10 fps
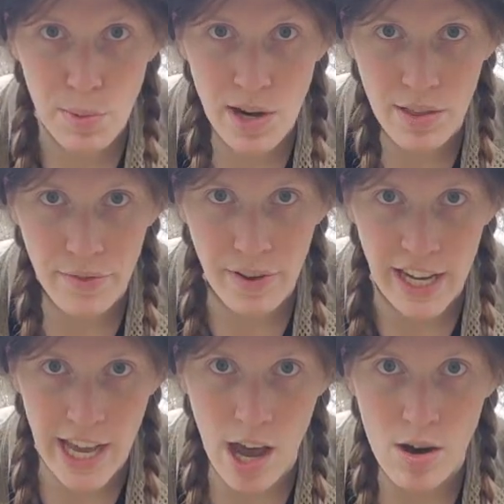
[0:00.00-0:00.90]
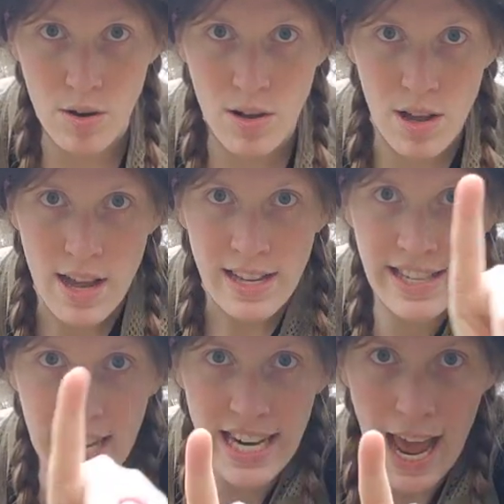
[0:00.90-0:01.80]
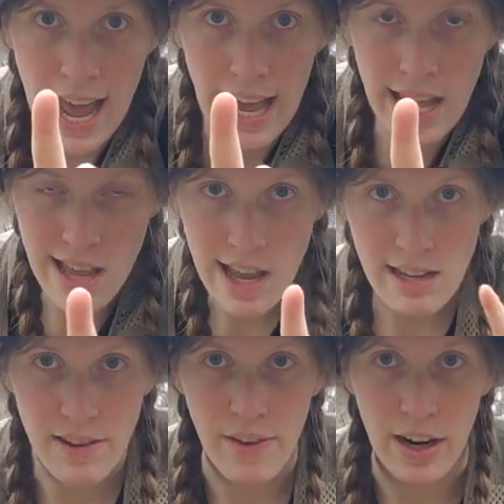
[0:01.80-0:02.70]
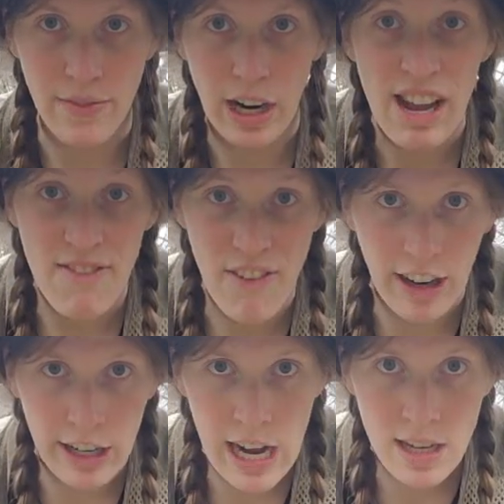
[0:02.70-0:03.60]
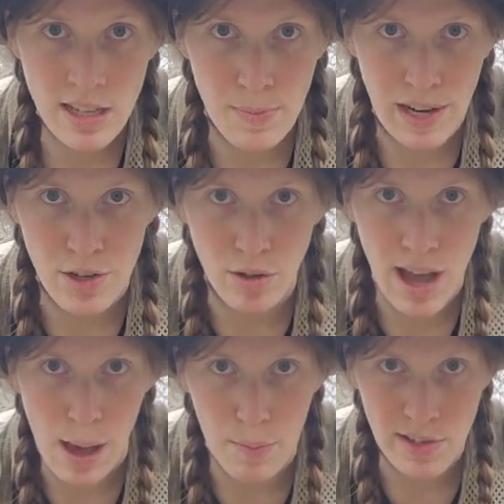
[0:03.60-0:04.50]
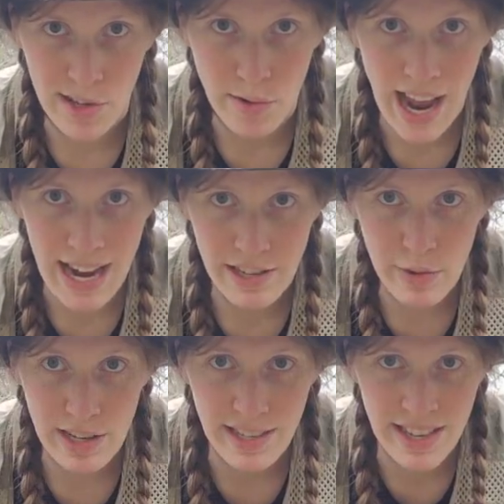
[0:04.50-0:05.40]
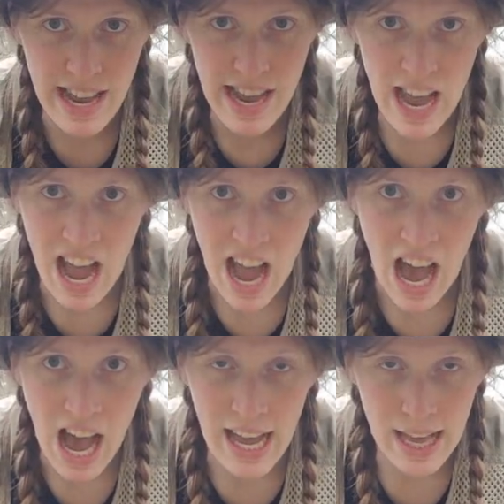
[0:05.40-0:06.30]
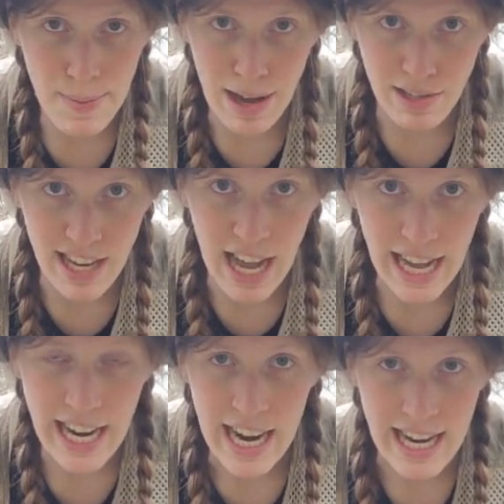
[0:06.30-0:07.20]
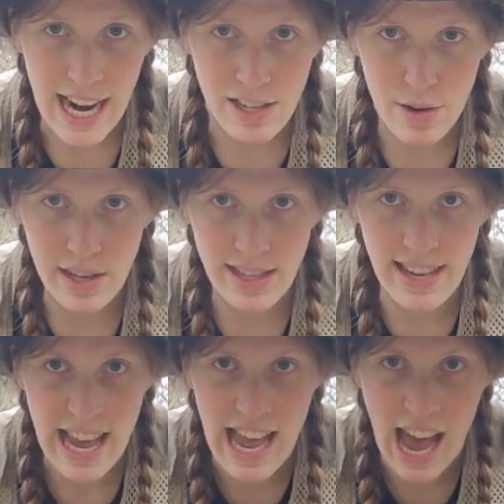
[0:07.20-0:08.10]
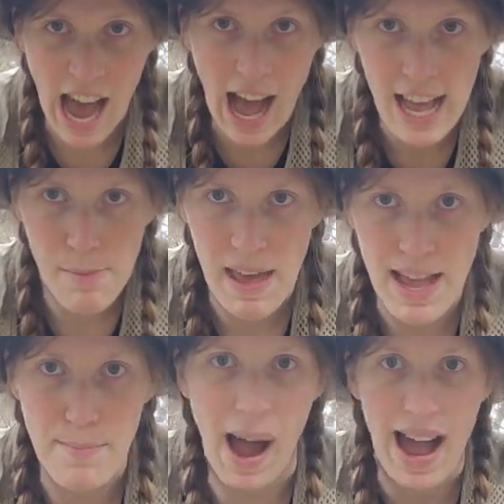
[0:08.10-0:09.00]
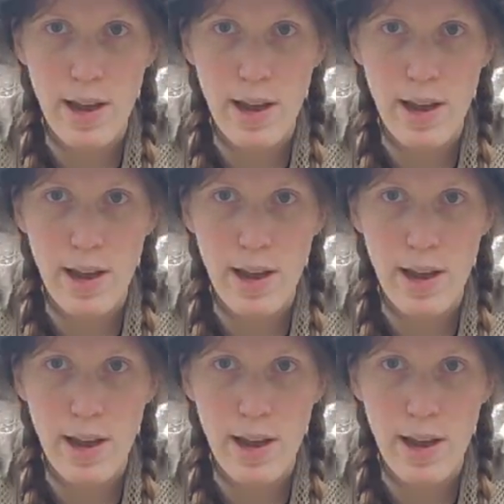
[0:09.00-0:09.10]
another video. Today is a very, very, very special episode. As you can see, I am outside. And as you can see, I am in my